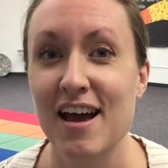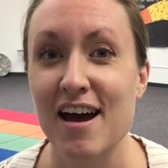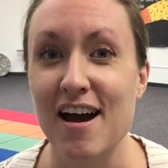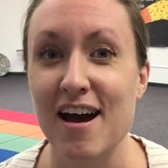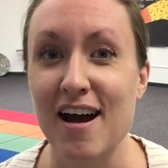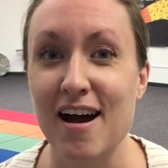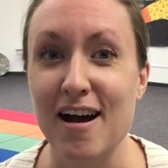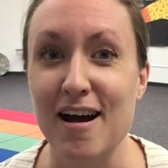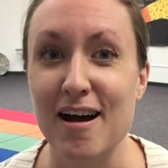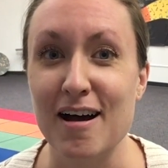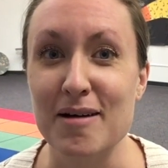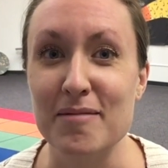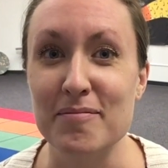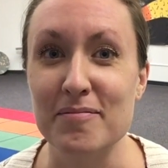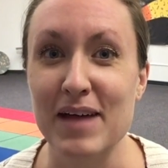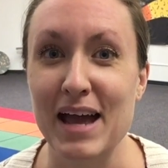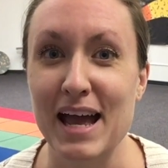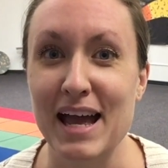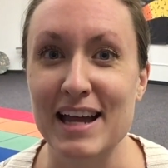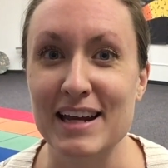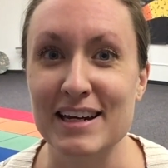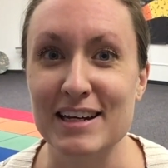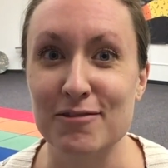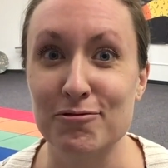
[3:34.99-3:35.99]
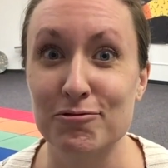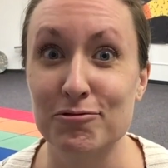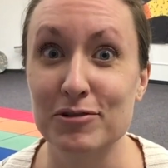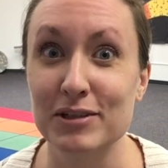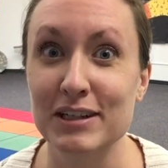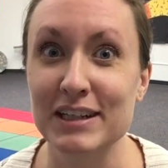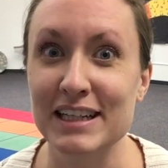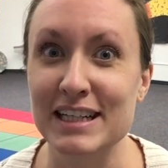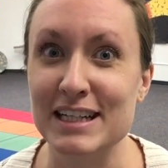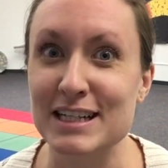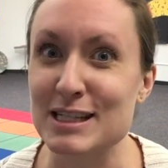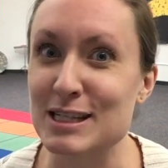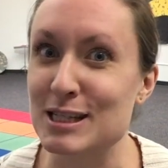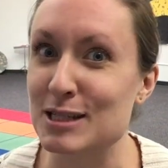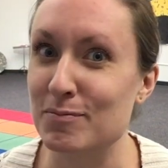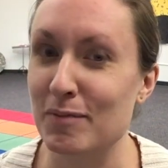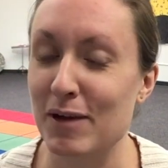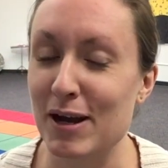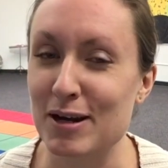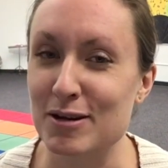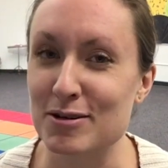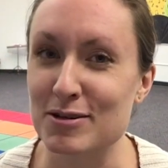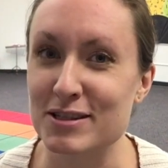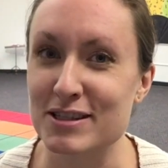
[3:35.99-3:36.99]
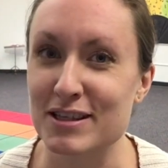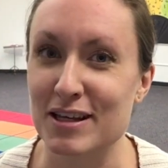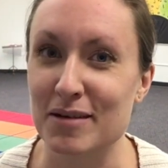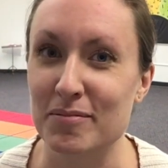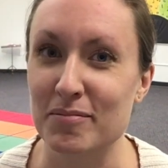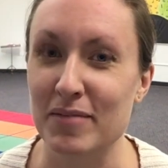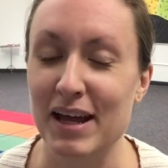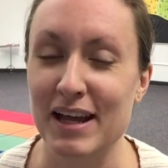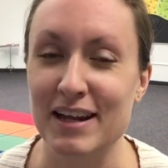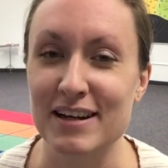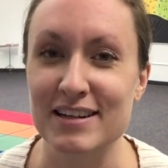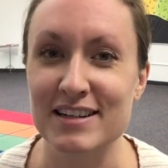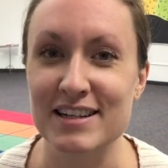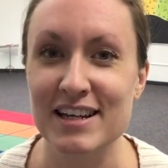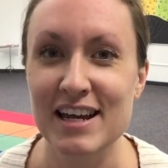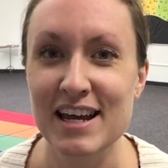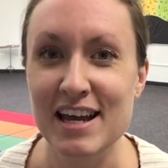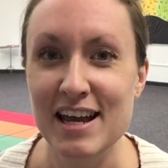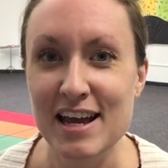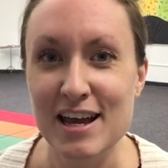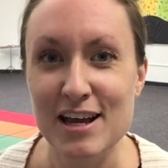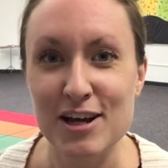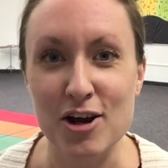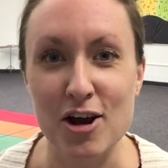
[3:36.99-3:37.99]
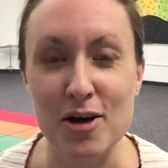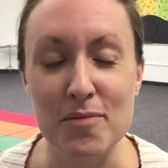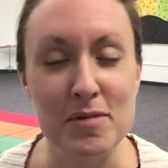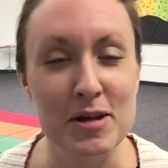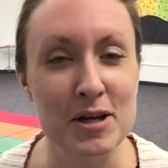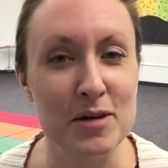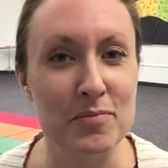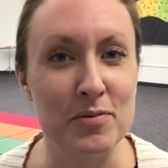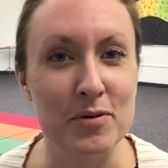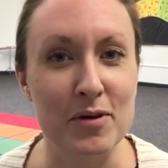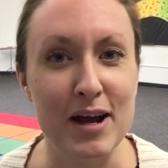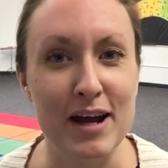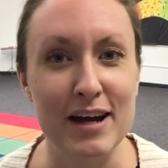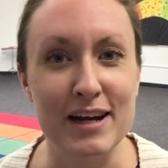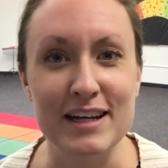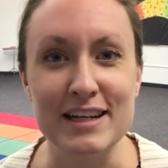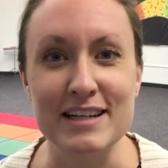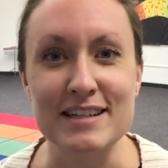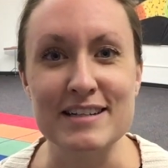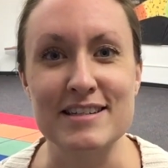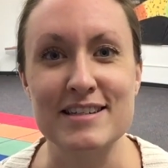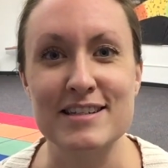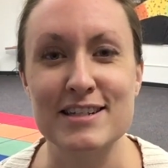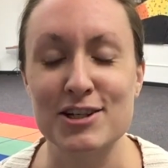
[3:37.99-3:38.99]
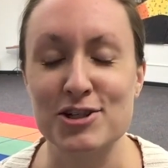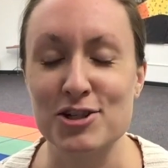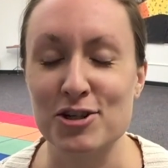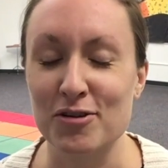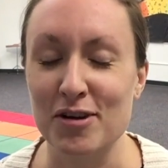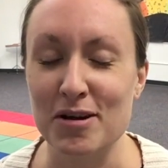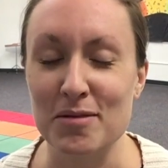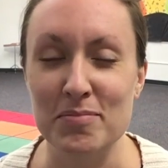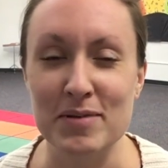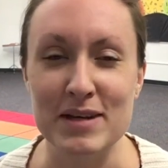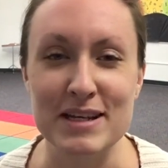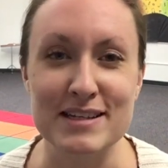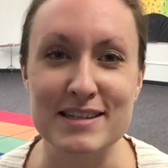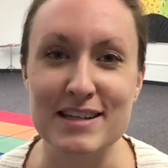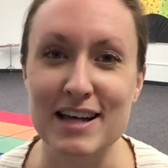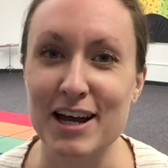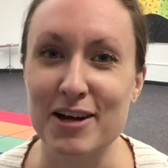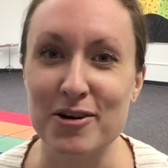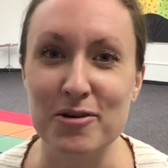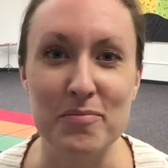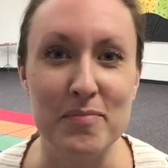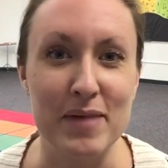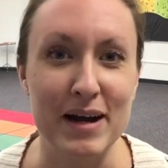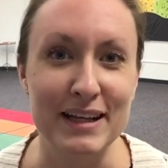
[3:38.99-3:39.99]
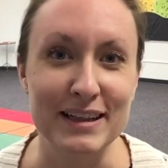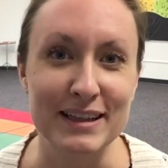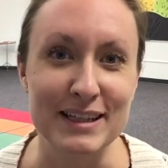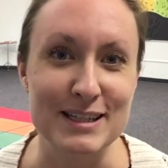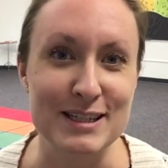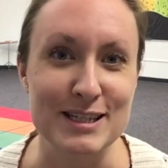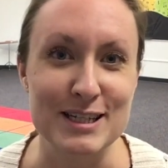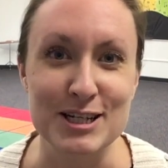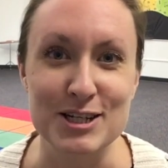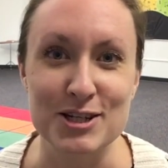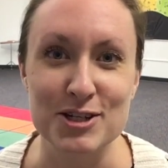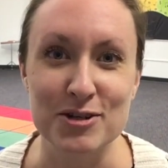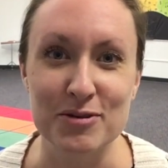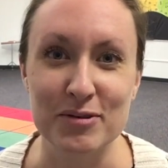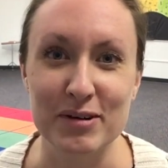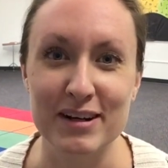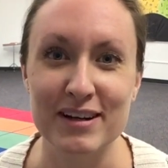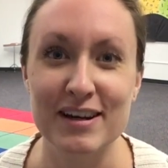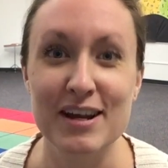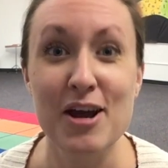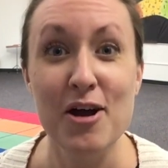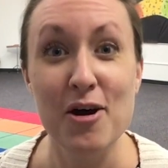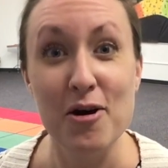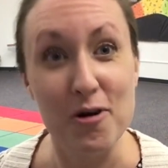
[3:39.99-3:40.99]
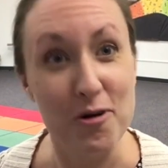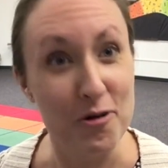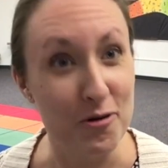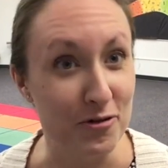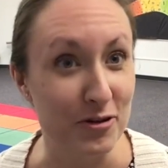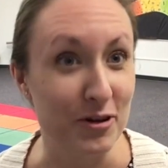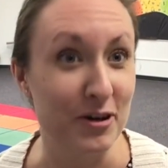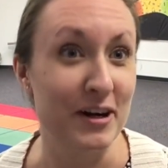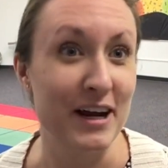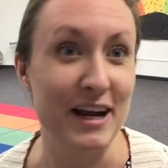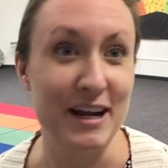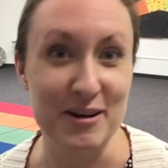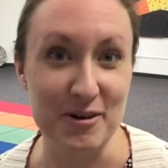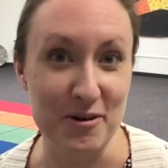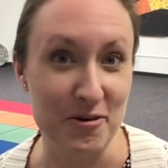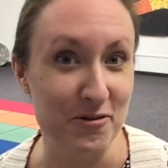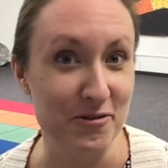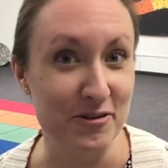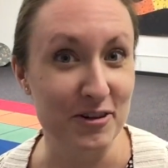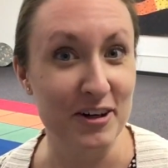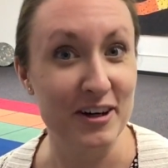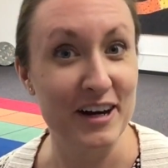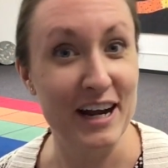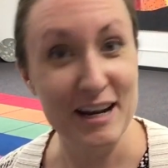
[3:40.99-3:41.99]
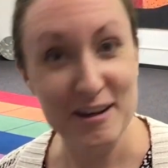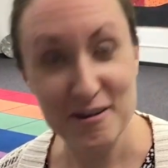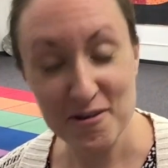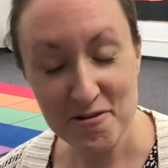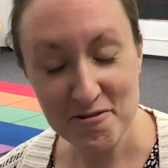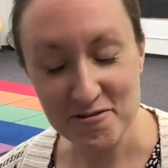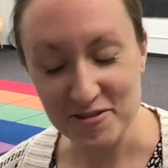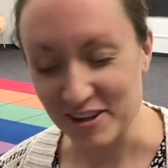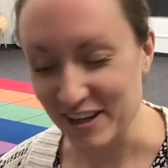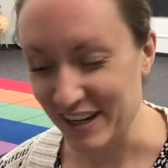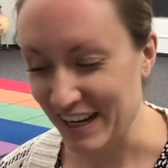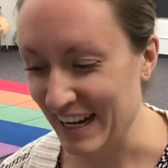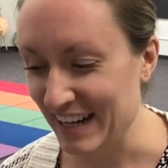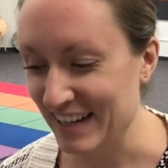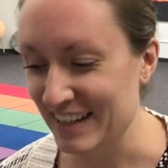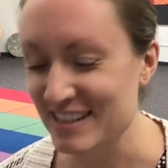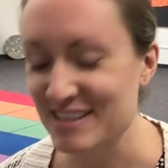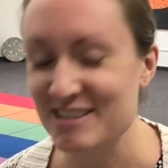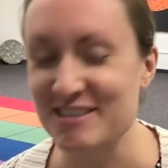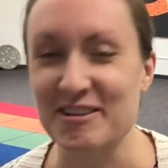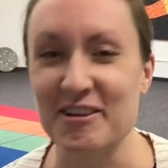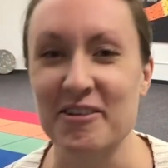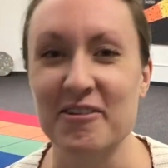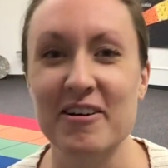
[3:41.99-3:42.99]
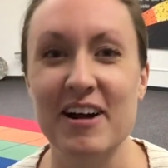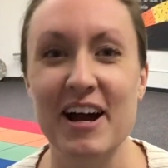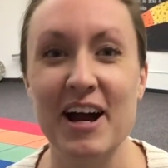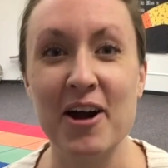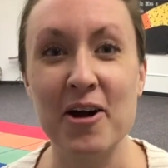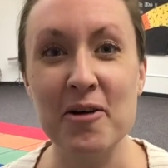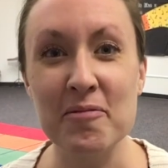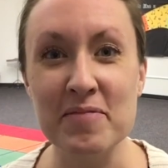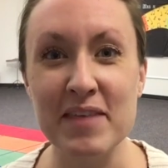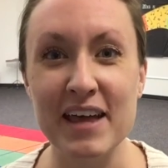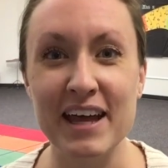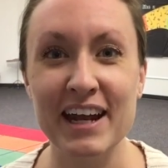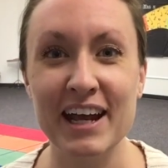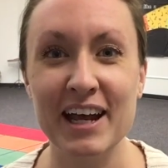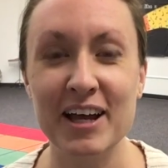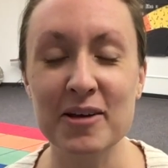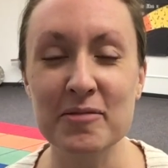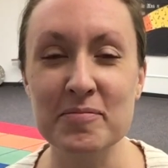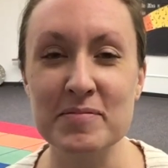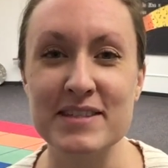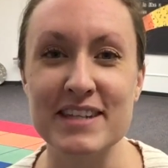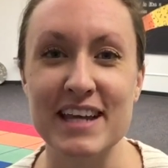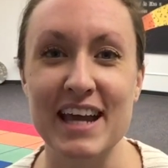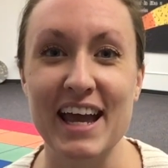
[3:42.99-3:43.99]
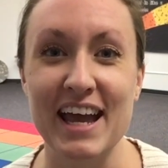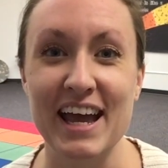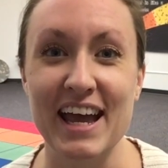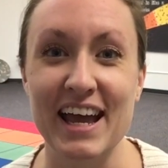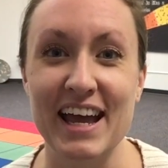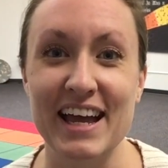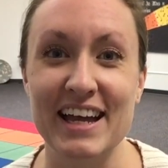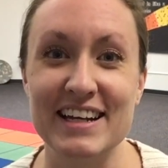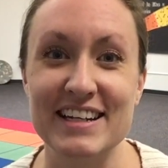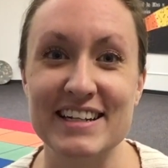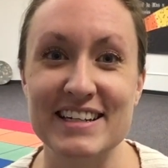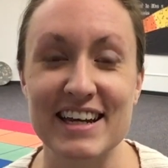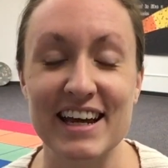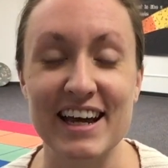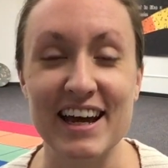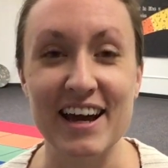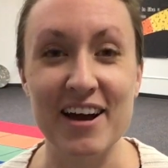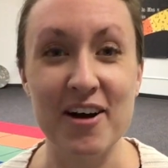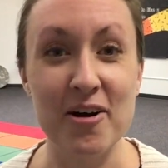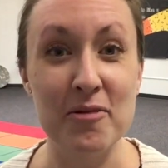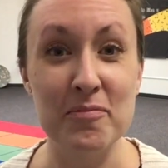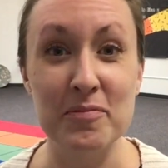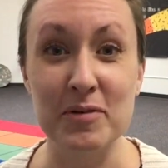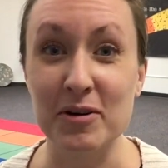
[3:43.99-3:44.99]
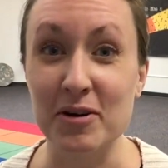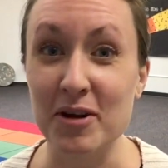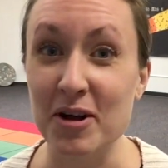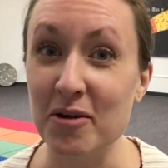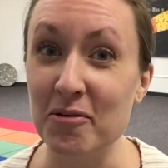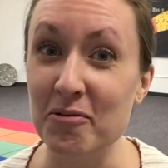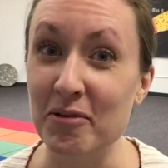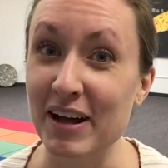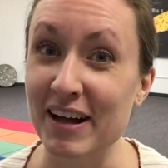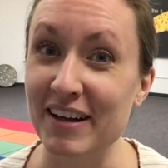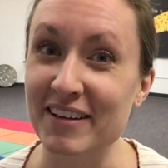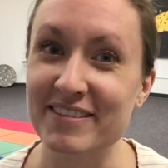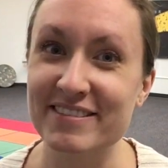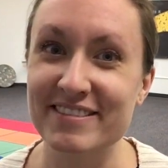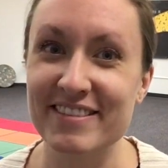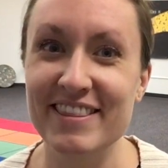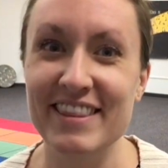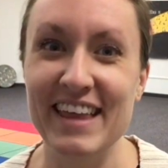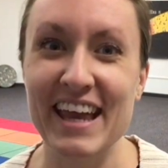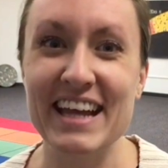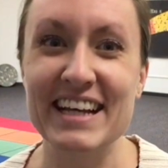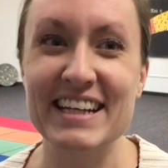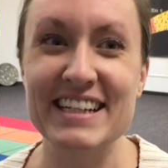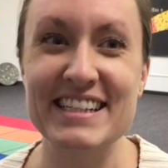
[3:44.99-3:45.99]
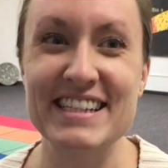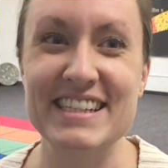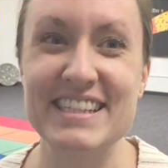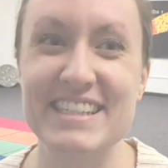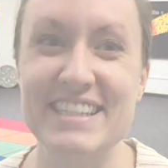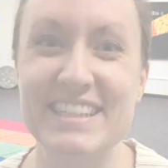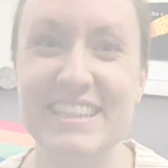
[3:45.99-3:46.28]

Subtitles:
And it really inspires them. And Carmina Burana is such a great piece. I don't mind listening to it over and over and over again. So I hope that helps, and hope you're all well. Thanks.